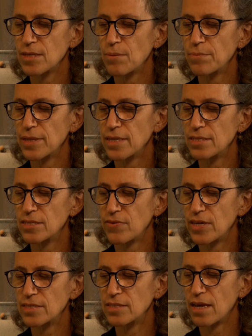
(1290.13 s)
Some place
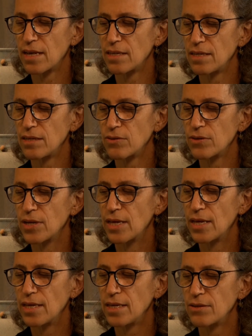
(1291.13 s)
of anxiety or
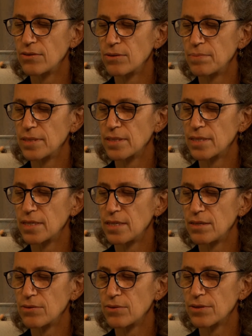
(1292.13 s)

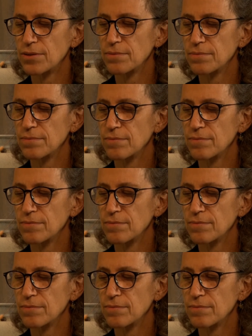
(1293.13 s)
irritability, or